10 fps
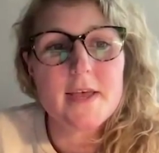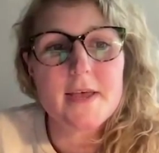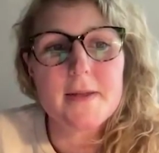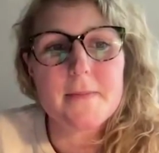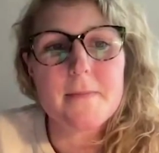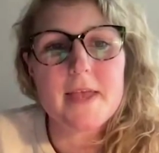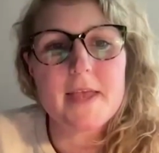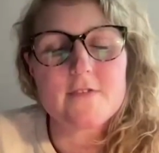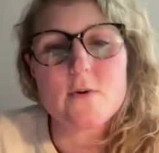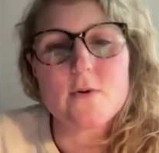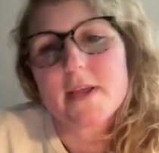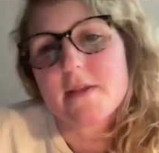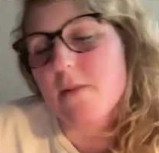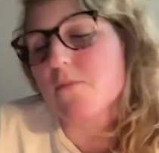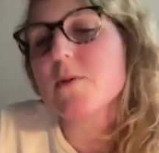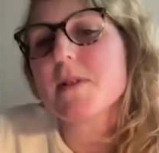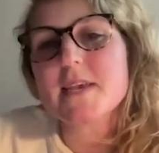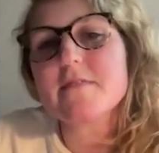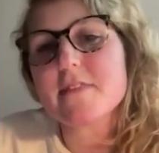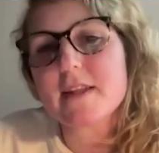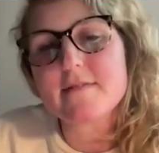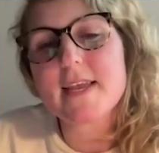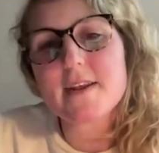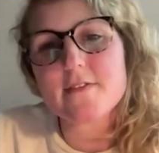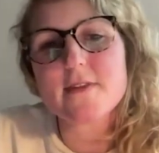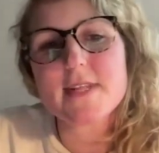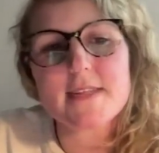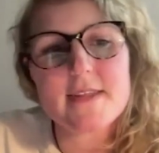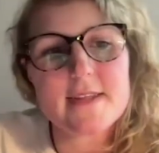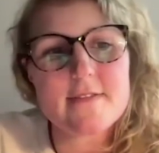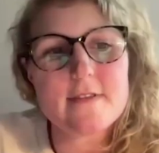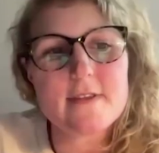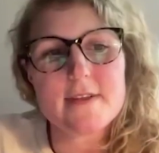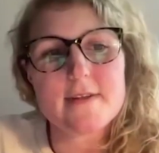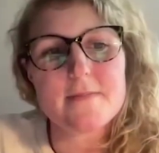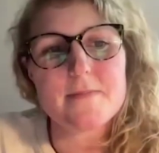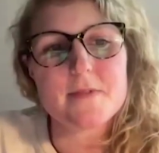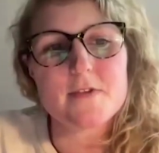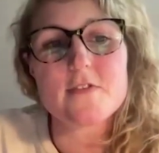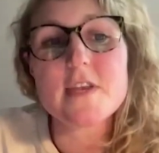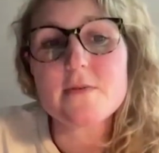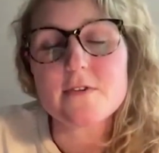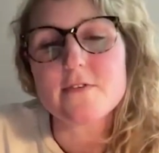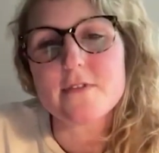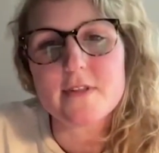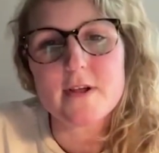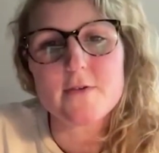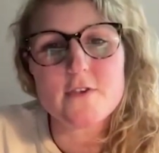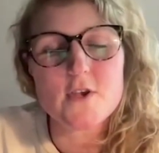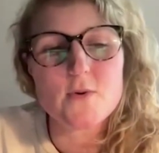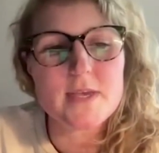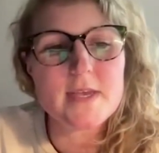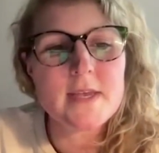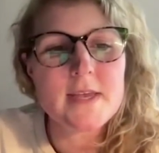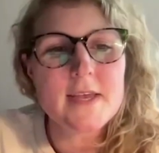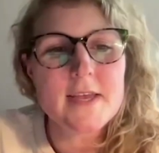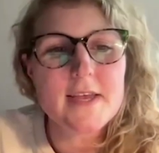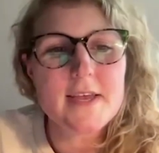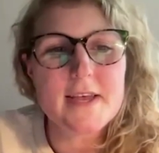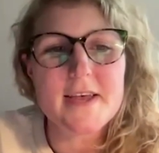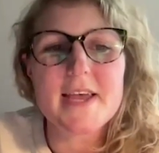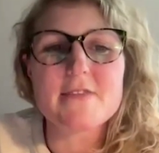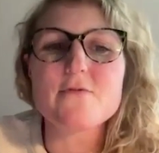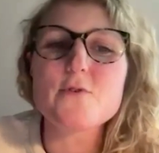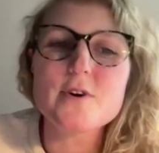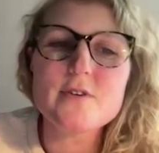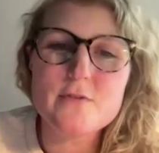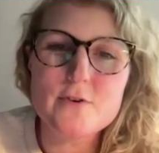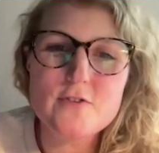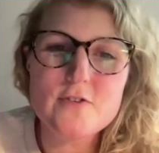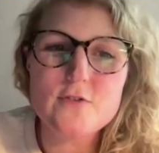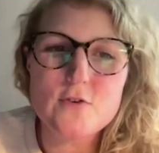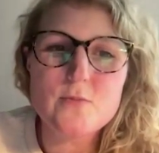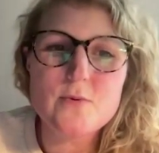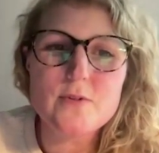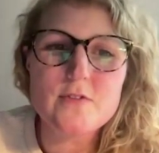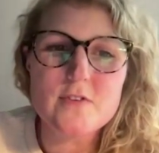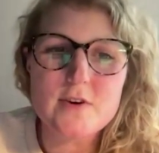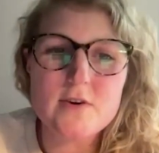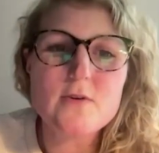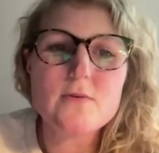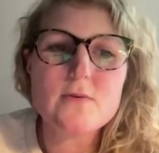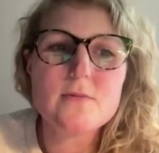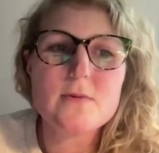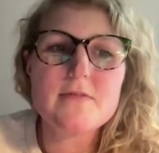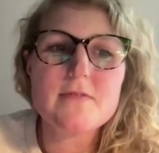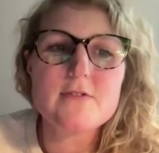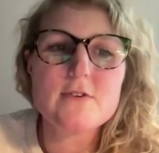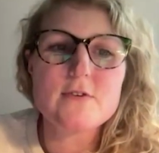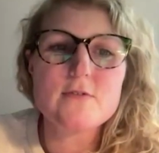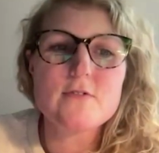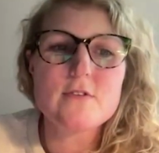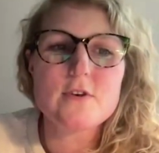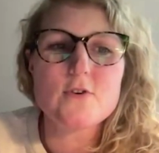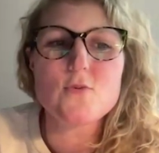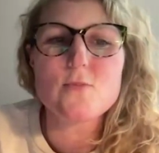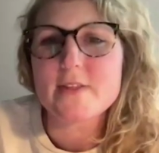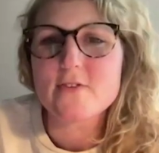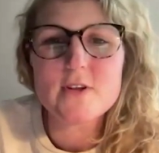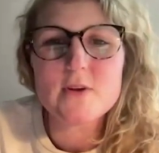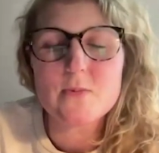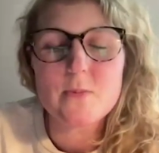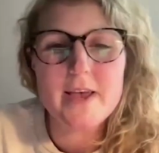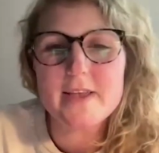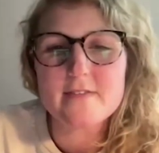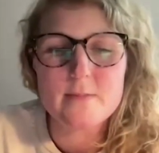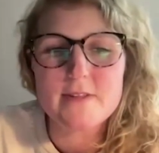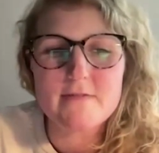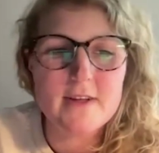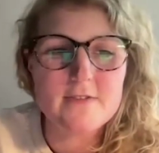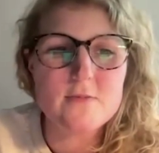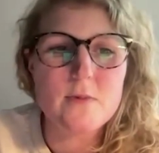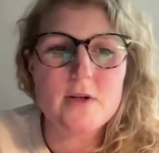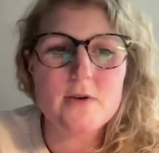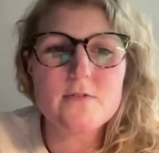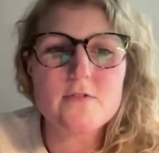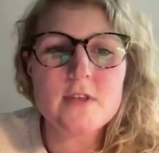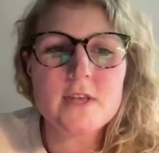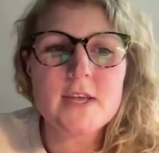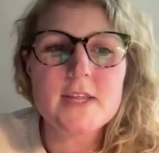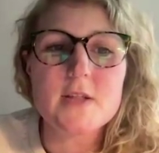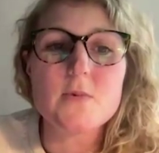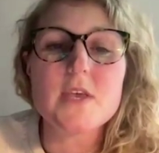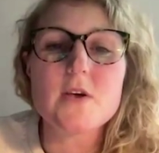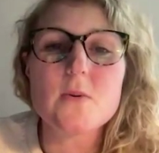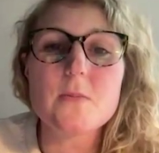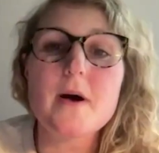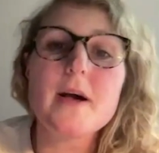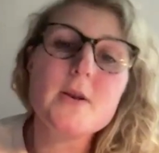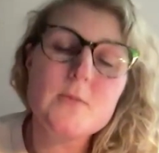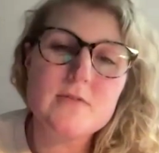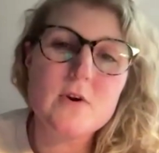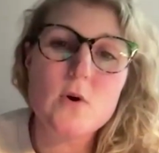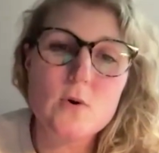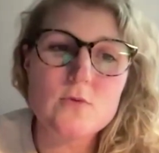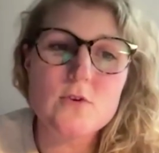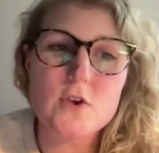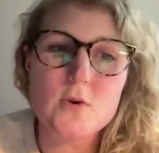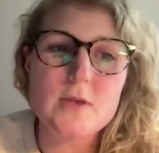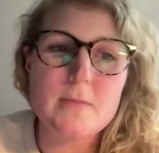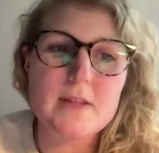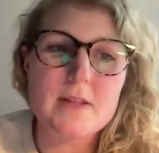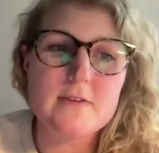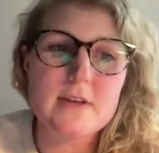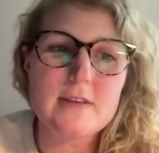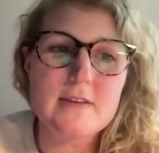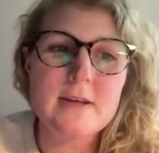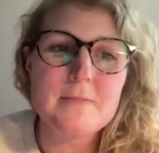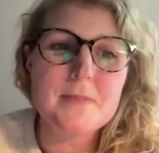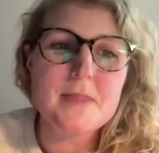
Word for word: Um, so yeah, we believe that data is really that um, the secret of the TAUS Q E. Uh, and for version two point oh, we've introduced a new metric by some advanced models that we combine with our own Q E metric.